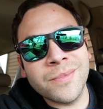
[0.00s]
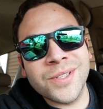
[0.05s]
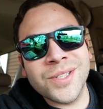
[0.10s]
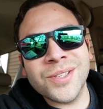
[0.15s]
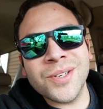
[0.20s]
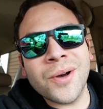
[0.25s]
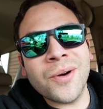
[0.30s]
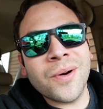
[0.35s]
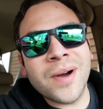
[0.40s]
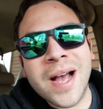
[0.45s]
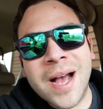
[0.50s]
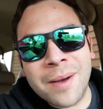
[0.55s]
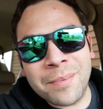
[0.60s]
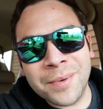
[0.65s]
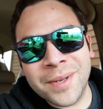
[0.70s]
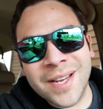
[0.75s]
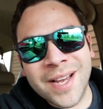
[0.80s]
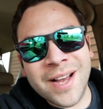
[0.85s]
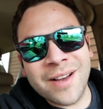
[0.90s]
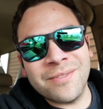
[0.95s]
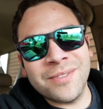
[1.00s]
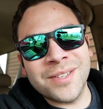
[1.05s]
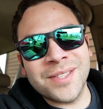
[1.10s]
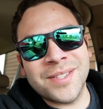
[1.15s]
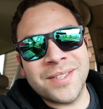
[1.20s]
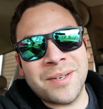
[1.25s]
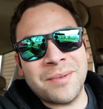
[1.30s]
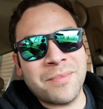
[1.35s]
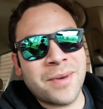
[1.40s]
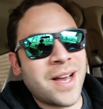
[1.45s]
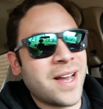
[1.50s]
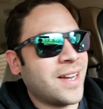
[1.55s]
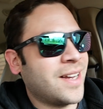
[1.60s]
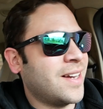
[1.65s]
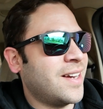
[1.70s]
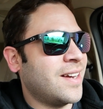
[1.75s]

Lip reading: I'm so happy to have this thing back.